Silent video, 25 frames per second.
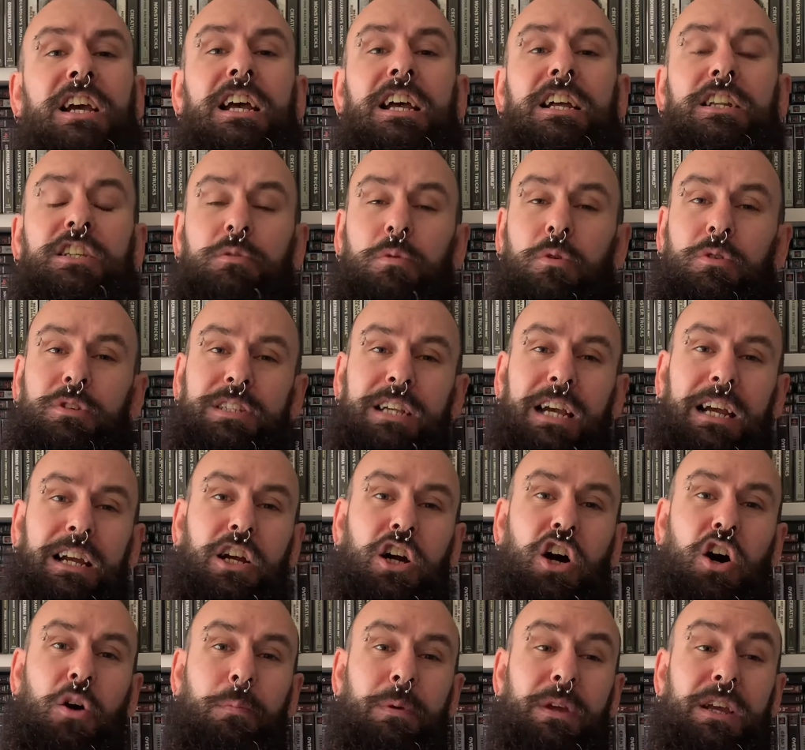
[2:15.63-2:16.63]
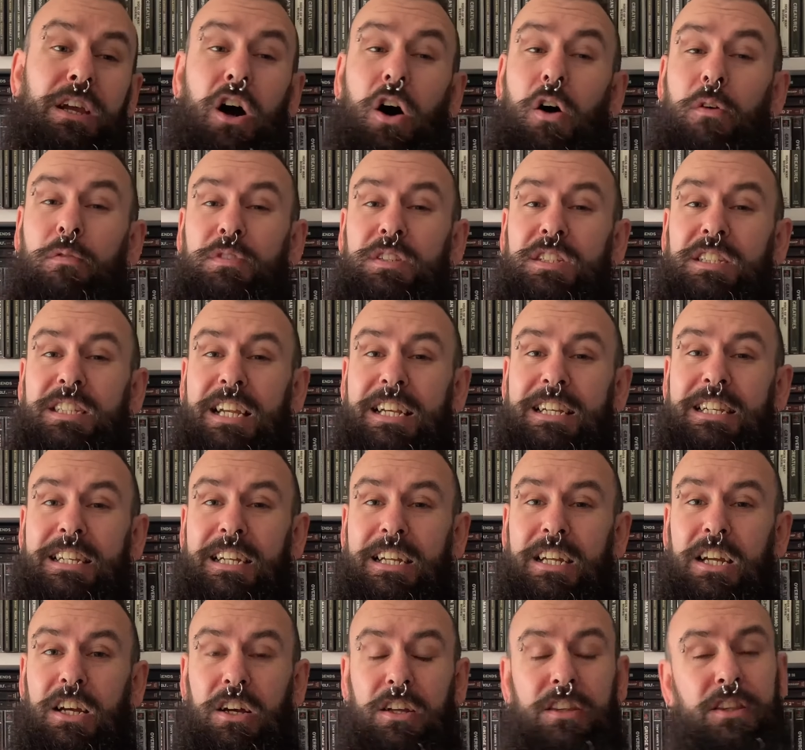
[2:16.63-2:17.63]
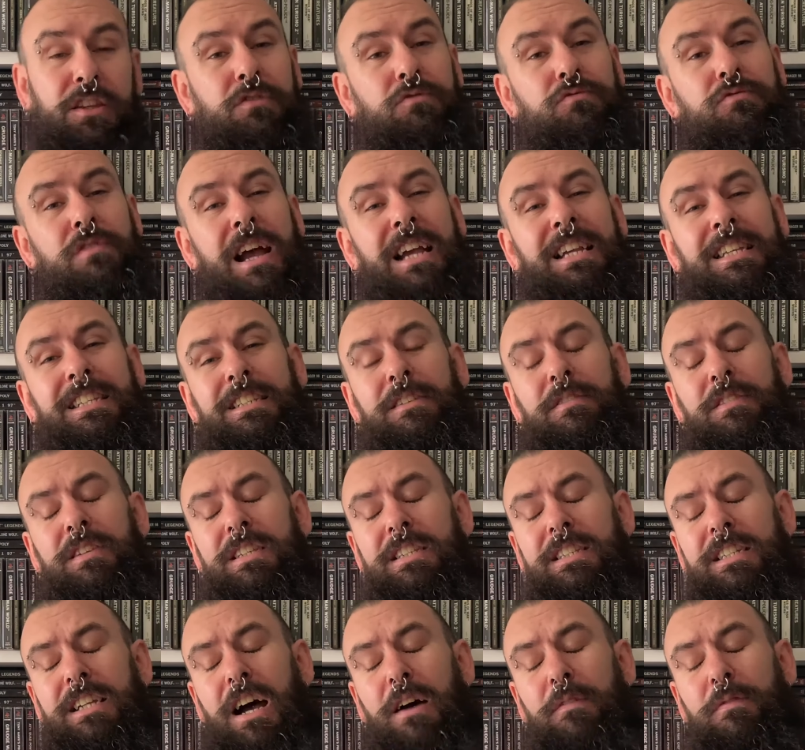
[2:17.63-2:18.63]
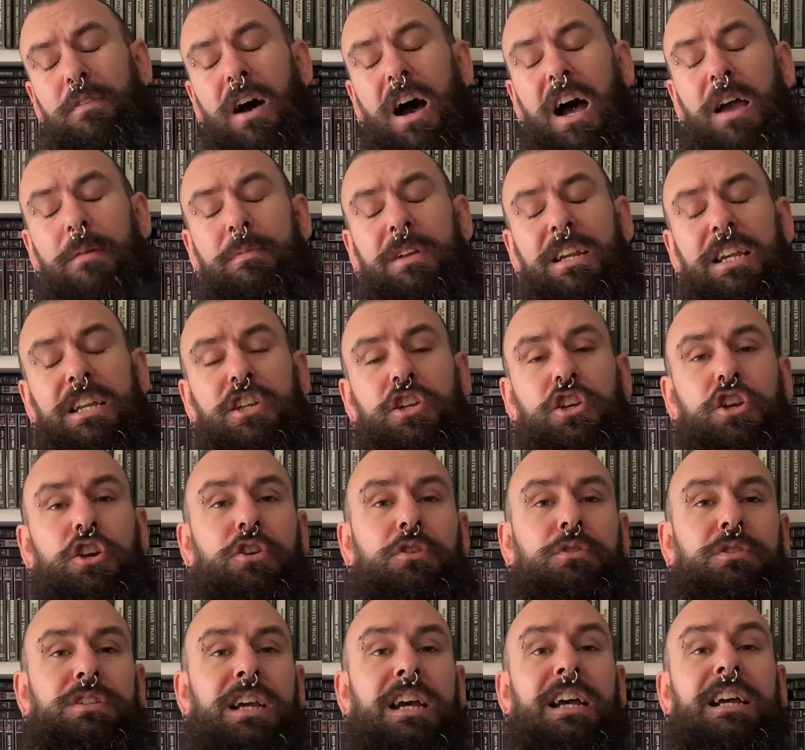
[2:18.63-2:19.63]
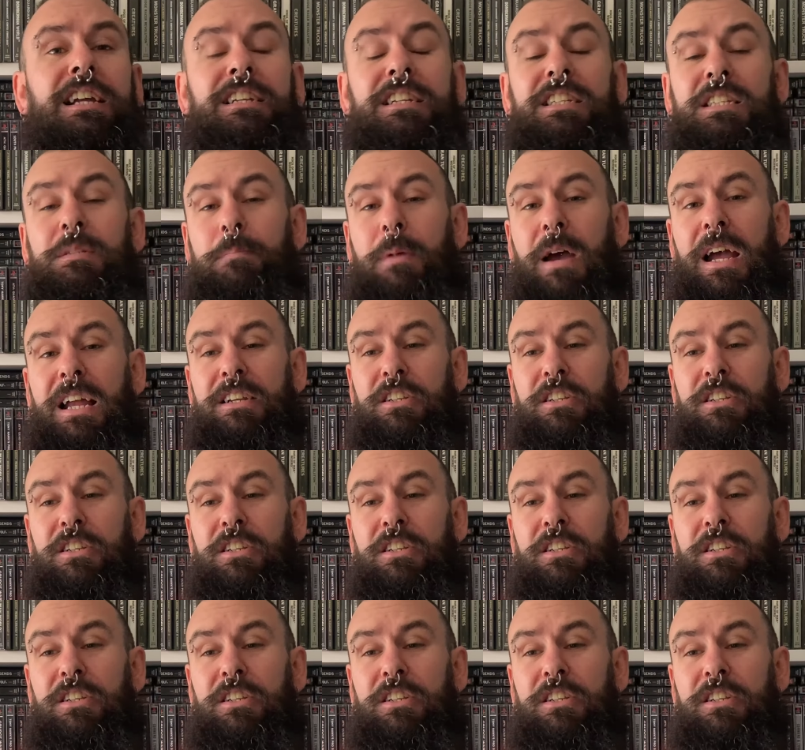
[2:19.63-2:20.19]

towards that copy of Syndicate. The rest of the stuff I'm going to use to spend